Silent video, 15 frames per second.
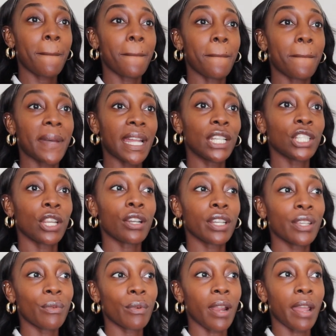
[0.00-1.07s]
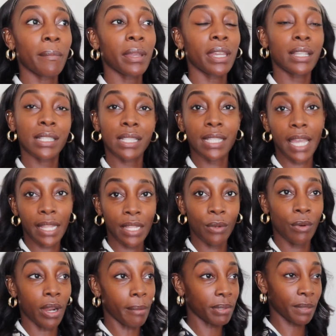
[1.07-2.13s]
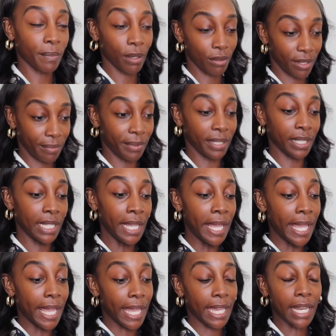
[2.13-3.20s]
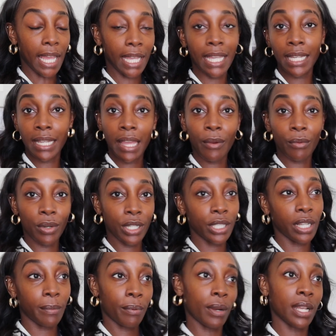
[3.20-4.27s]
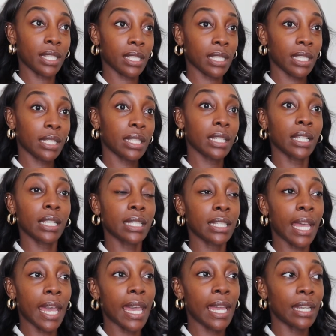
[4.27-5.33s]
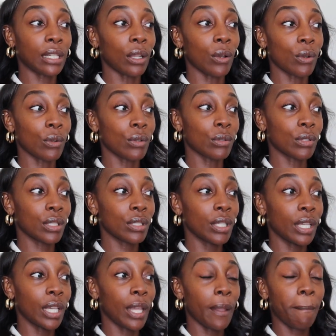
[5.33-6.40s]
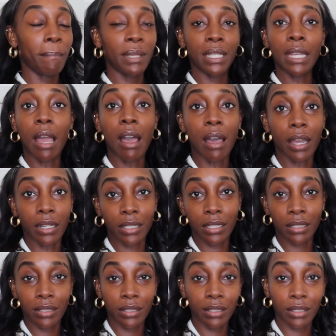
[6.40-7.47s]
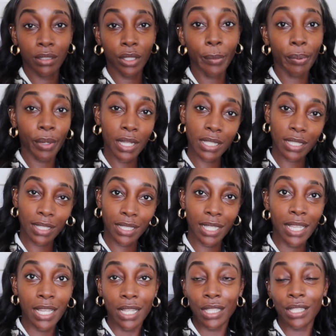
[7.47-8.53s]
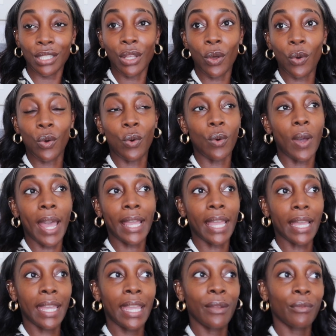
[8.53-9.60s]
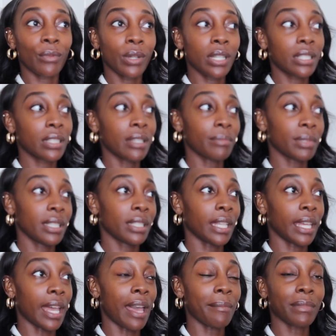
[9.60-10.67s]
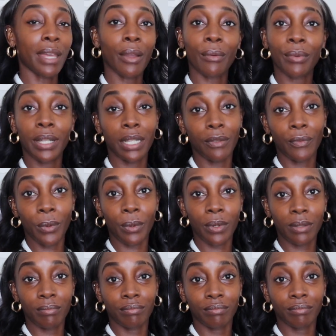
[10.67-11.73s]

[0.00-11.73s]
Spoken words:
my journey where I'm at is exactly where I'm supposed to be, and I cannot rush that process because God knows beyond the present. So I can't rush something that I'm not ready for.